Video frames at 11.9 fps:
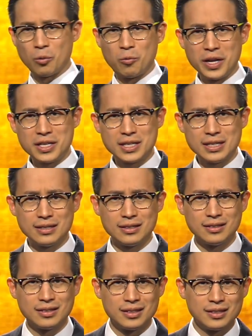written
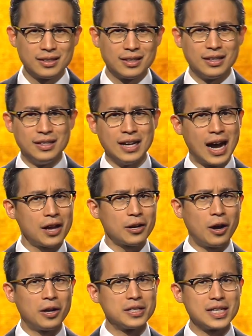not
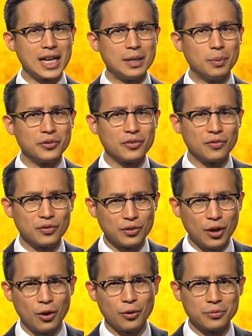on tables of
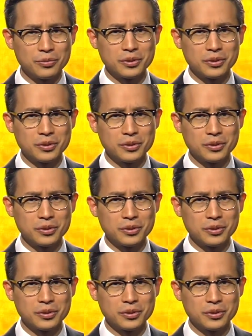stone,